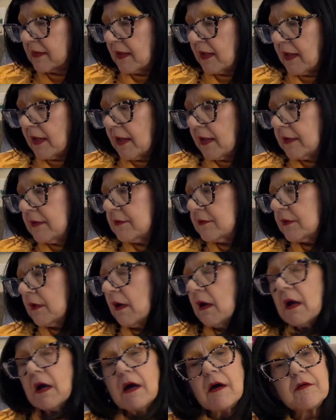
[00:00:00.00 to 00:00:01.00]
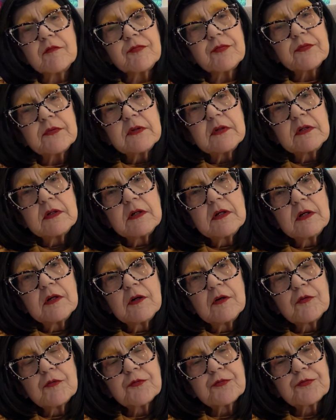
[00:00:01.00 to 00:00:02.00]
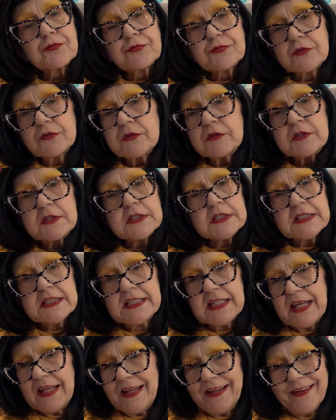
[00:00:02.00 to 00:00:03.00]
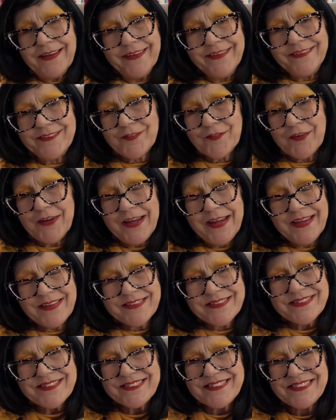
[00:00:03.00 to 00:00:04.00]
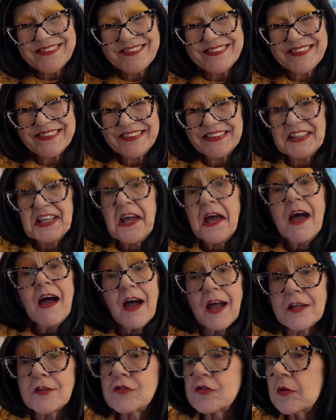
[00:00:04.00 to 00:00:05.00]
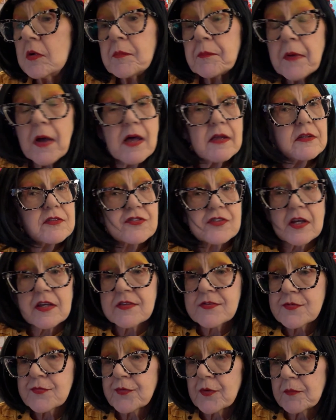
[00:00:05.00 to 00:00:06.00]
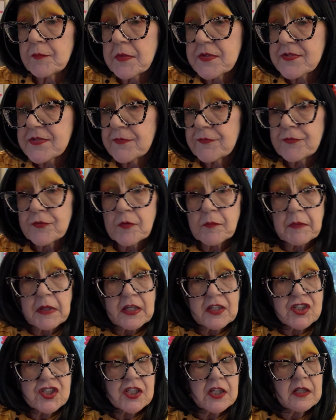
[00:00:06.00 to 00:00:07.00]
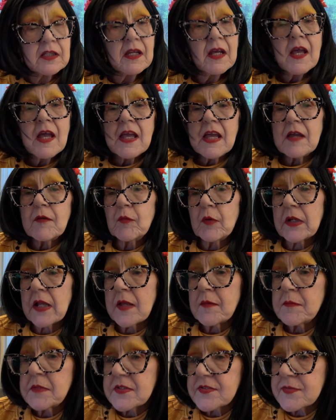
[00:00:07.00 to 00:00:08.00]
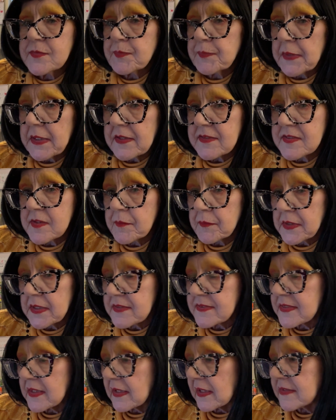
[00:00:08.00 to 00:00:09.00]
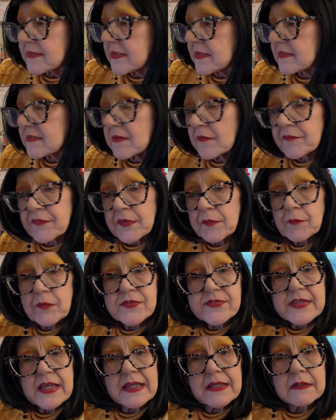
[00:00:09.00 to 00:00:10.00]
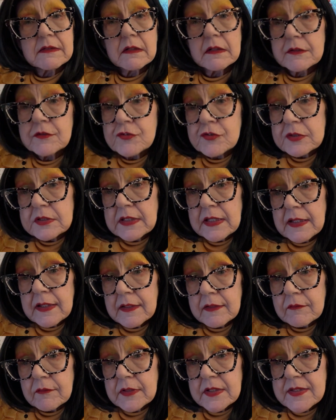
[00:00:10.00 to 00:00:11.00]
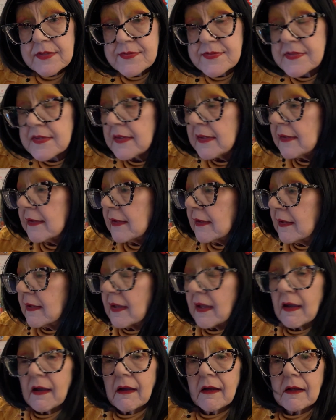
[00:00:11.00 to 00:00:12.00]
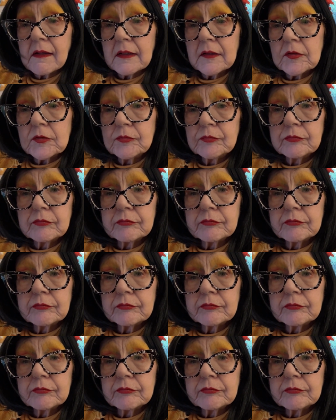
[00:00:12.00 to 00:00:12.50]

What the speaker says: End of fruit and can rant. I do apologize for misinformation. When I misspeak, somebody said I said something was 800 calories, and